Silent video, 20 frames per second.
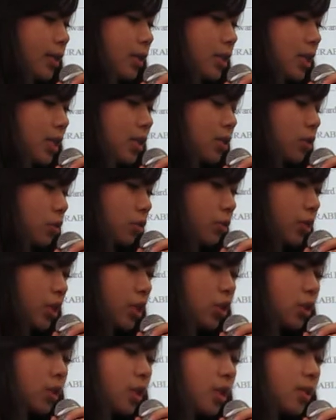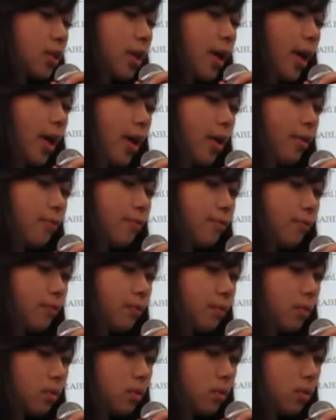these questions have
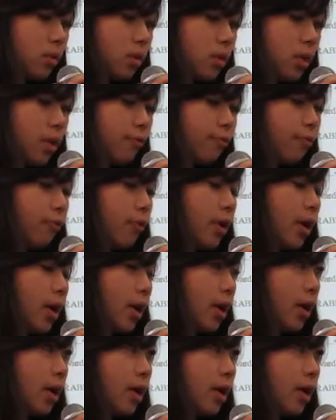different